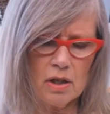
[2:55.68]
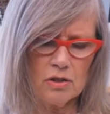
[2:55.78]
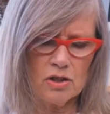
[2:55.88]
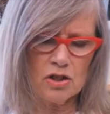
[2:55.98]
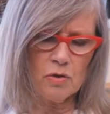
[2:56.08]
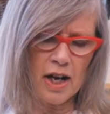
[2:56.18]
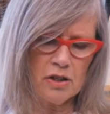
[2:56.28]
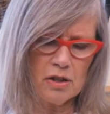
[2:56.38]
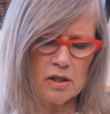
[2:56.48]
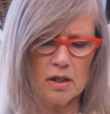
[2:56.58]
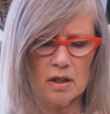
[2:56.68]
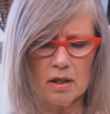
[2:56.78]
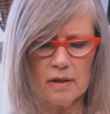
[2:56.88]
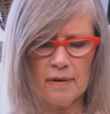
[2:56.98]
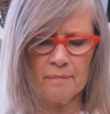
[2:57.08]
stretch, and
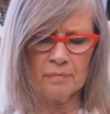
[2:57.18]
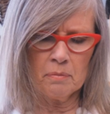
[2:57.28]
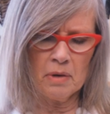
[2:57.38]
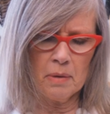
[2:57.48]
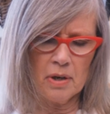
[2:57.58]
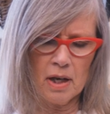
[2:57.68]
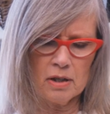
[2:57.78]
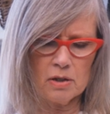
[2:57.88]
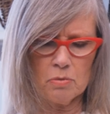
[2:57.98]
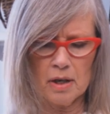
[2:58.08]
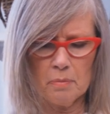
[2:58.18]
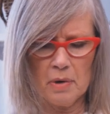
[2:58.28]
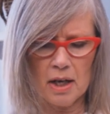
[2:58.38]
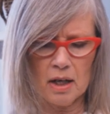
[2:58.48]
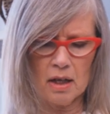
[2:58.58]
maybe I just want to
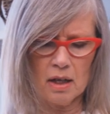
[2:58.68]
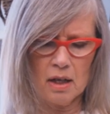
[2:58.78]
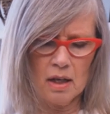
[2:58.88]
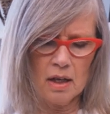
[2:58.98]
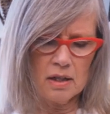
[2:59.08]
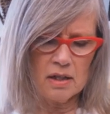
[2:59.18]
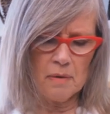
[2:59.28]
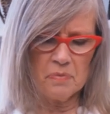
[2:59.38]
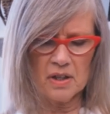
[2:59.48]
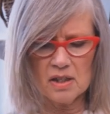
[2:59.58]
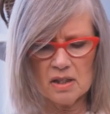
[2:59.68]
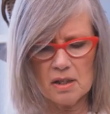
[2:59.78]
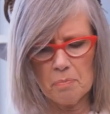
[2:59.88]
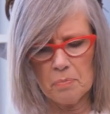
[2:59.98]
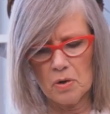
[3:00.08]
make something
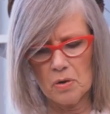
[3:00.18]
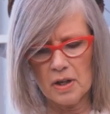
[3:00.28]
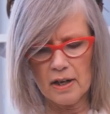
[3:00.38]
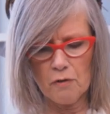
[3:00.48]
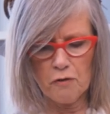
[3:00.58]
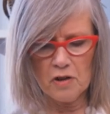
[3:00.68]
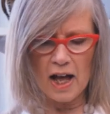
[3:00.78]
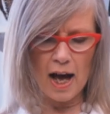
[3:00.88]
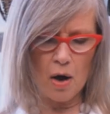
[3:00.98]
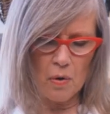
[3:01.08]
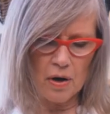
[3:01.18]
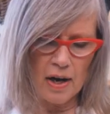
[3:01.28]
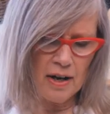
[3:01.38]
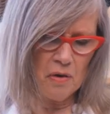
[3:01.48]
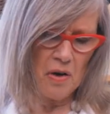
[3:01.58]
simple like a flower.
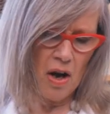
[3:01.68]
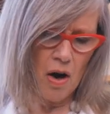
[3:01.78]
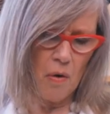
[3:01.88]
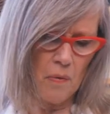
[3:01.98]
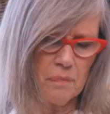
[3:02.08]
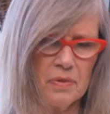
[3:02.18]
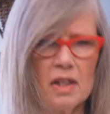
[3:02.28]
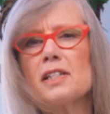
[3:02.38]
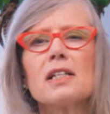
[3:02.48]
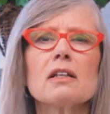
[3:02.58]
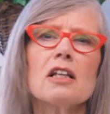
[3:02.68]
I don't know. It's